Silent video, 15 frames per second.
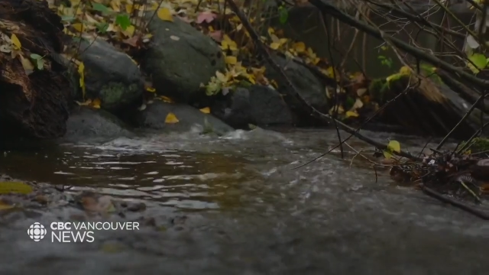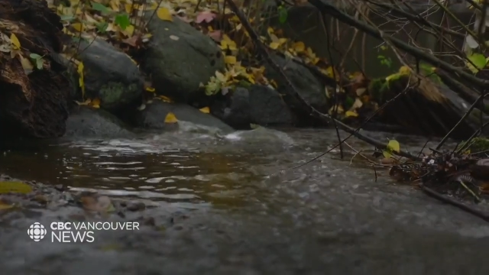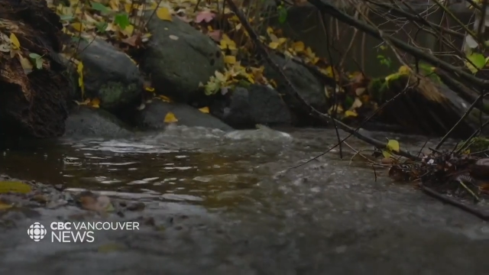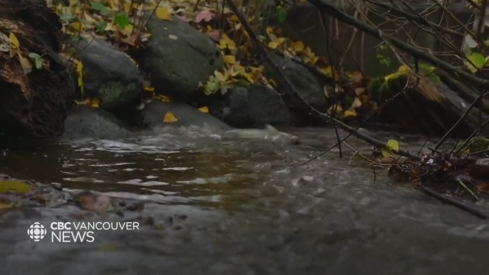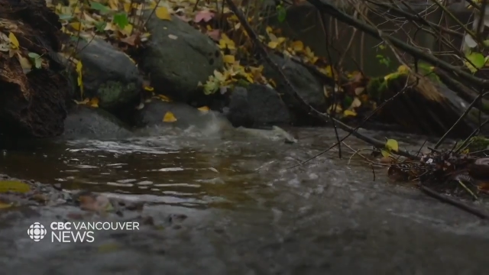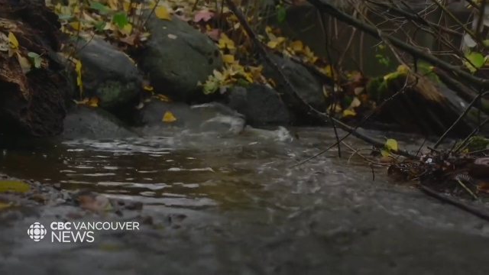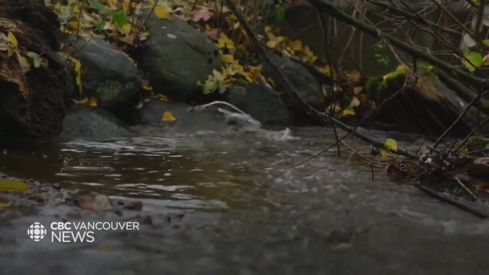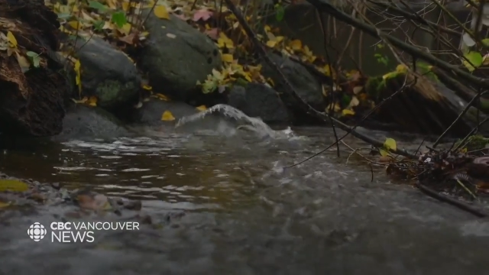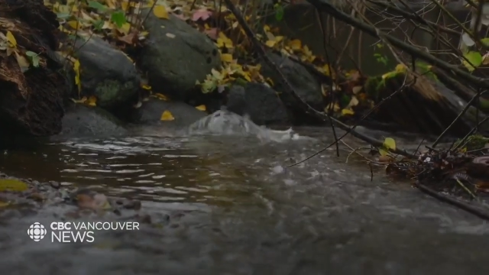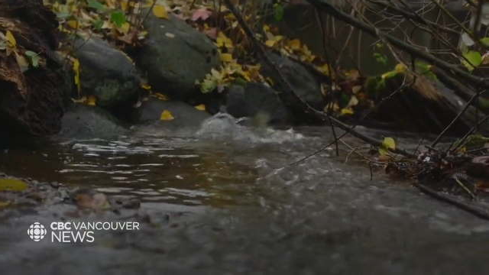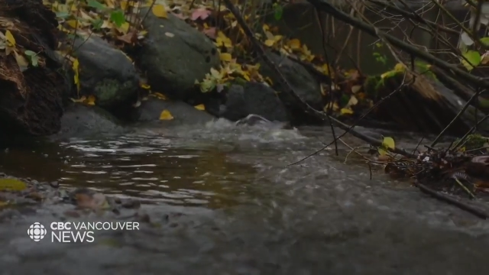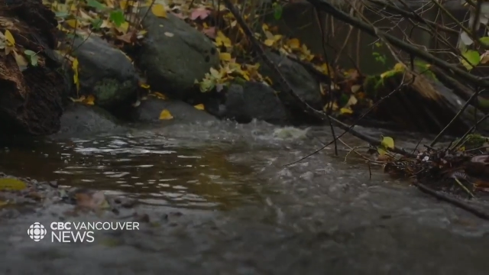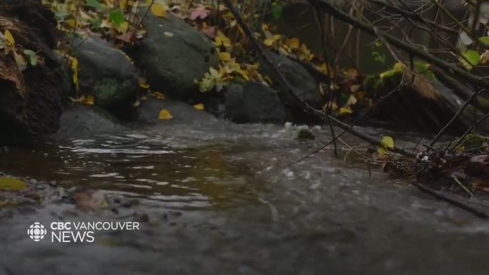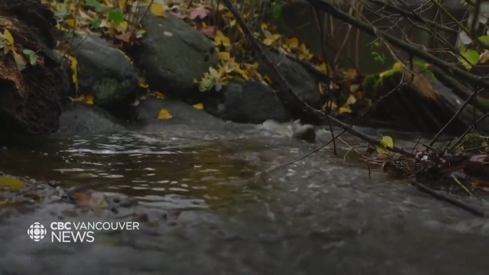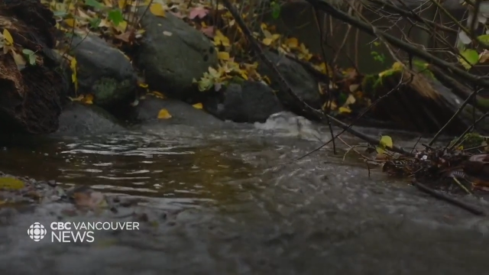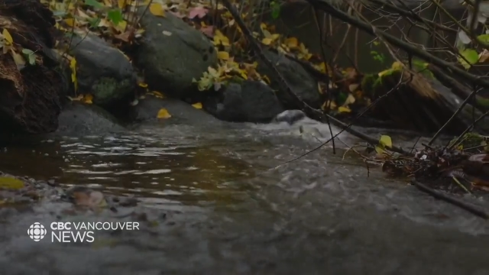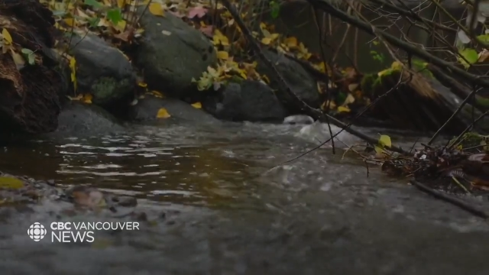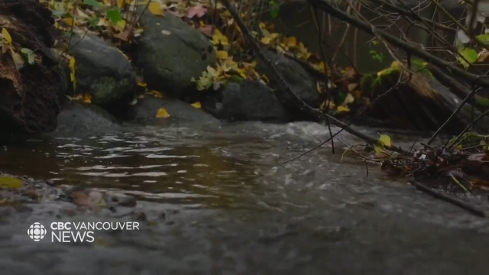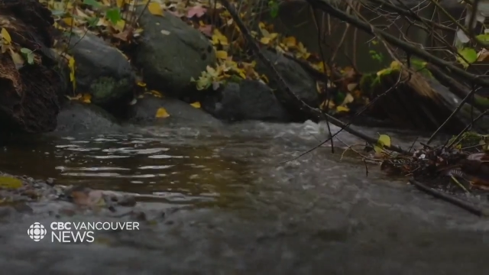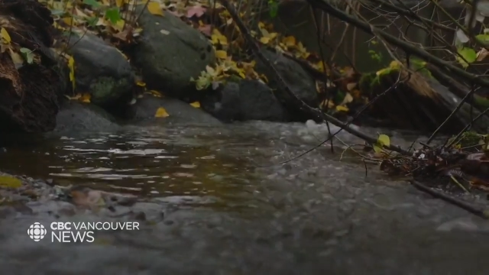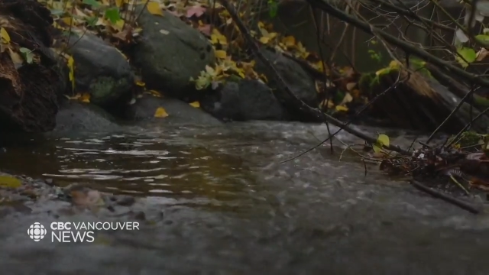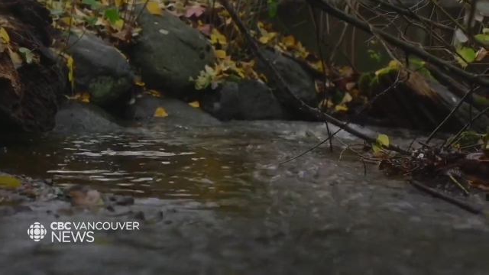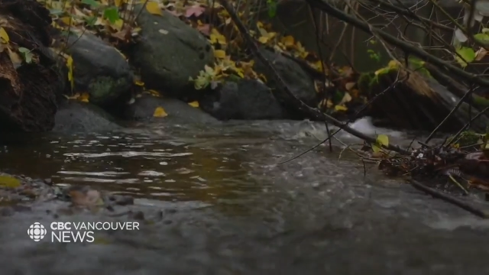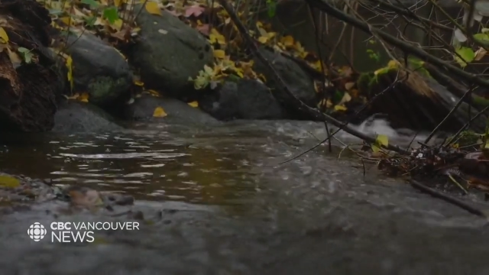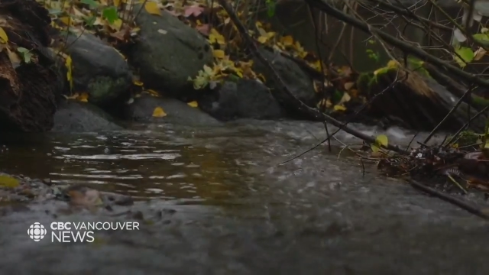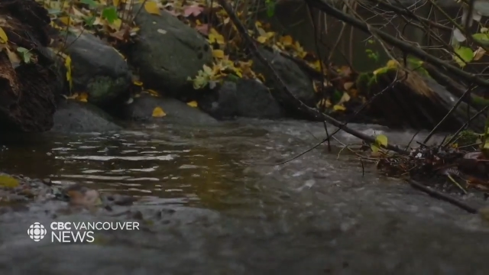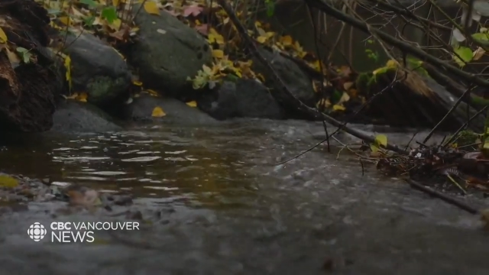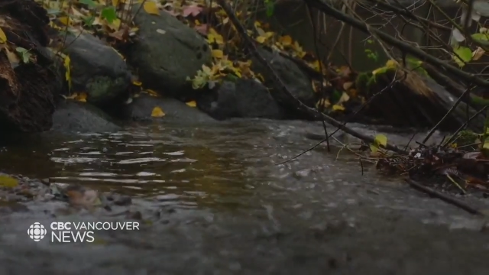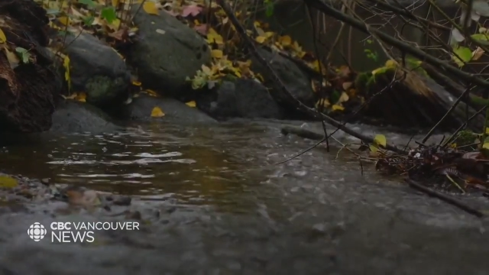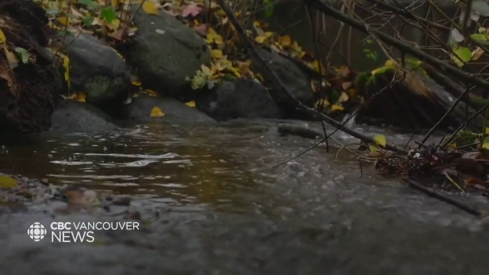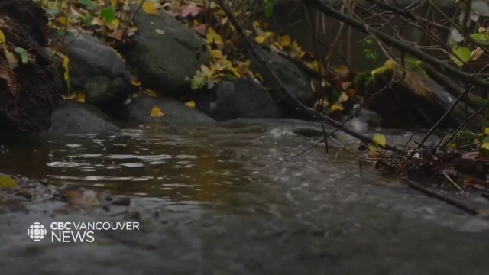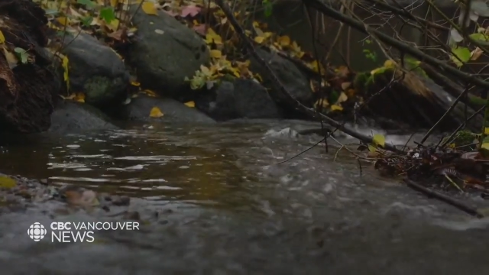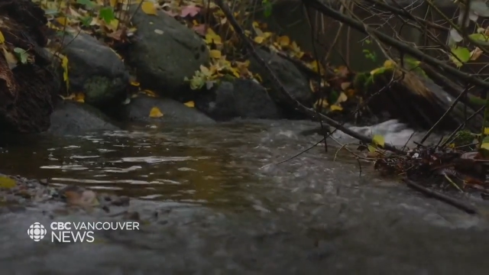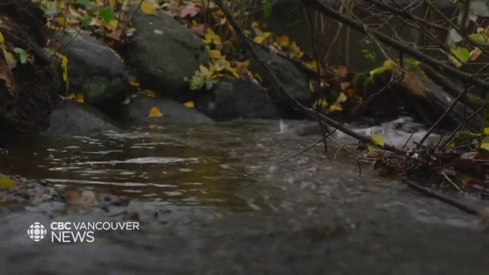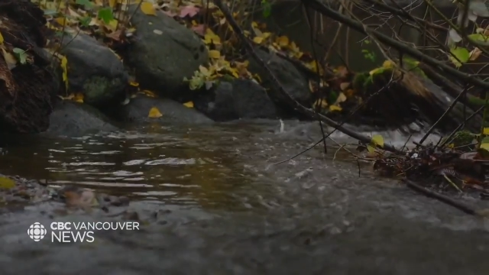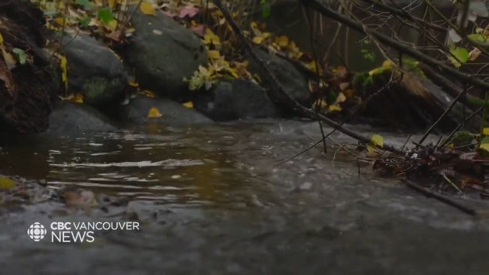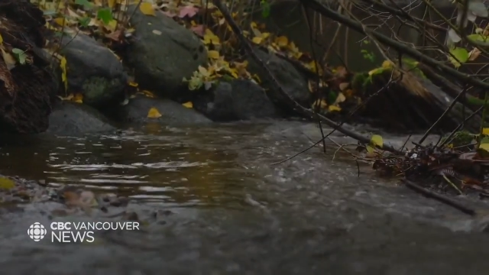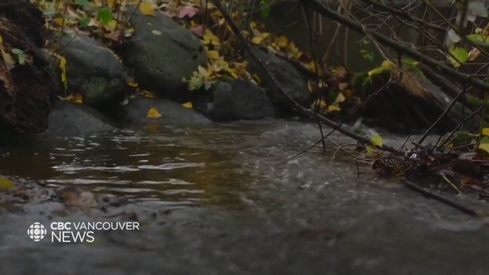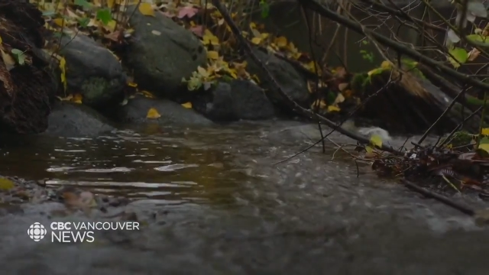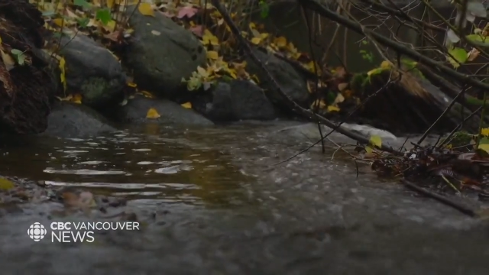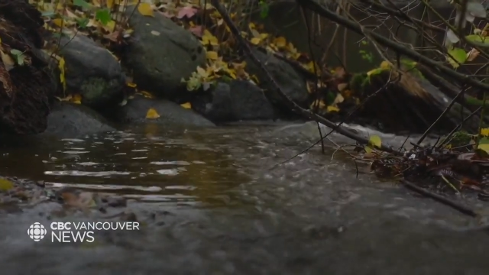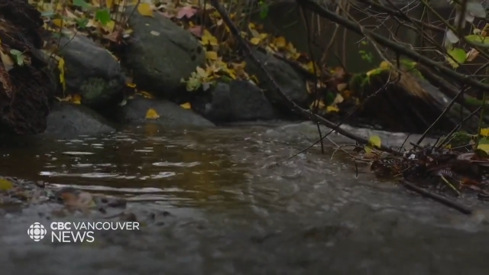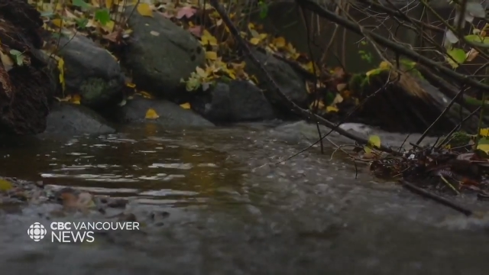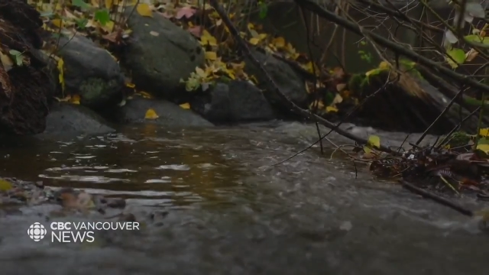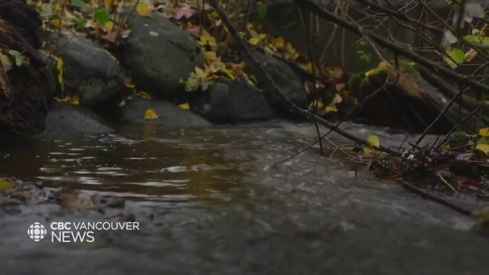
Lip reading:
Nobody's mouth can be seen.